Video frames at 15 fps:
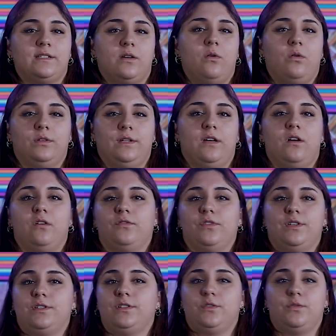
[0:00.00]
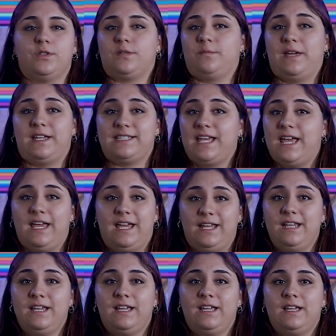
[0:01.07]
to hold it over this Jewish man's
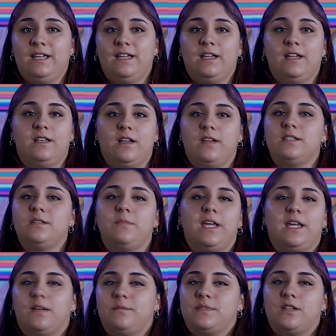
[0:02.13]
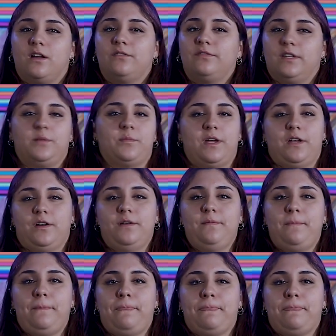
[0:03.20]
head, not to make himself look better,